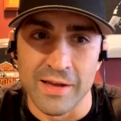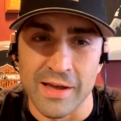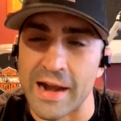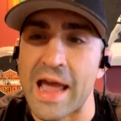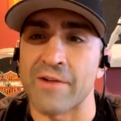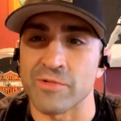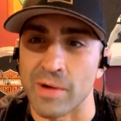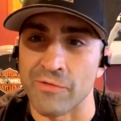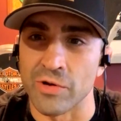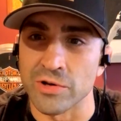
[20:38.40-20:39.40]
And after
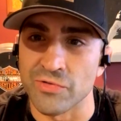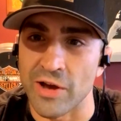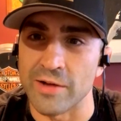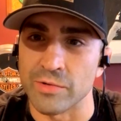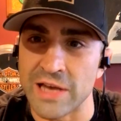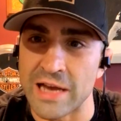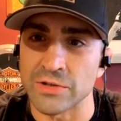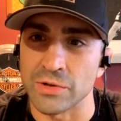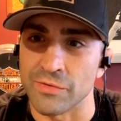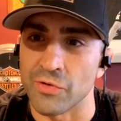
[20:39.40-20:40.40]
my first fight was
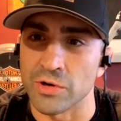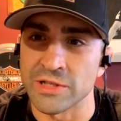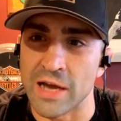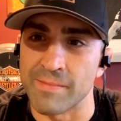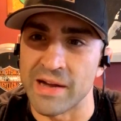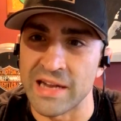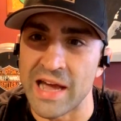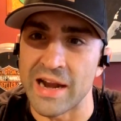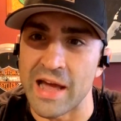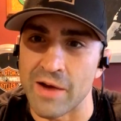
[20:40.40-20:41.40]
actually the first time my
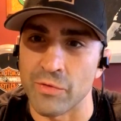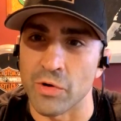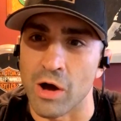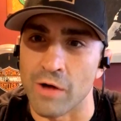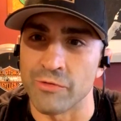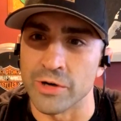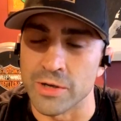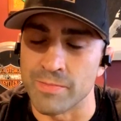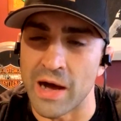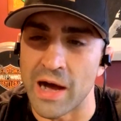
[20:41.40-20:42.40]
dad ever offered
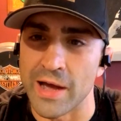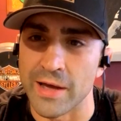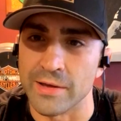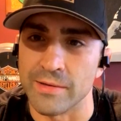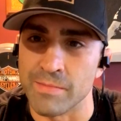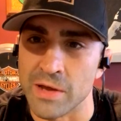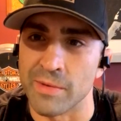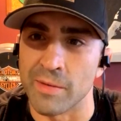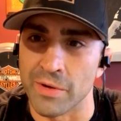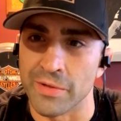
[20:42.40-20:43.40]
to buy me and
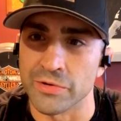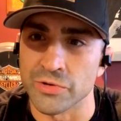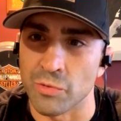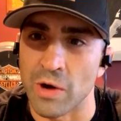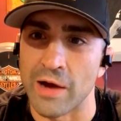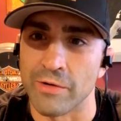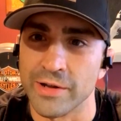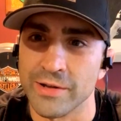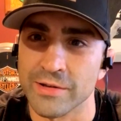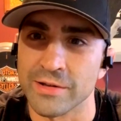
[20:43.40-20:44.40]
my brothers a round.
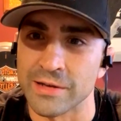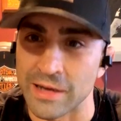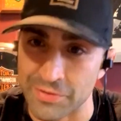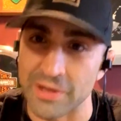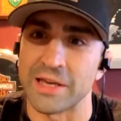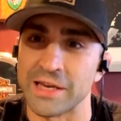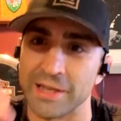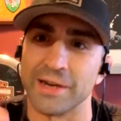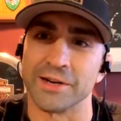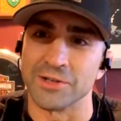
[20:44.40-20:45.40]
Yeah, I think he
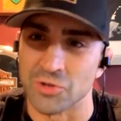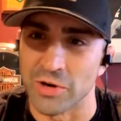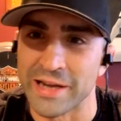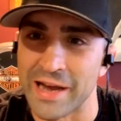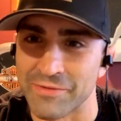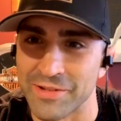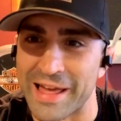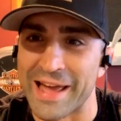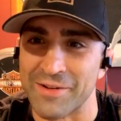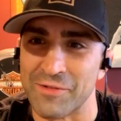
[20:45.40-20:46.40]
needed a drink after
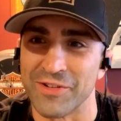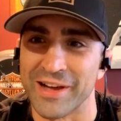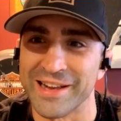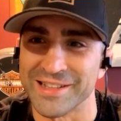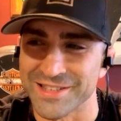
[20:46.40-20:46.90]
that fight.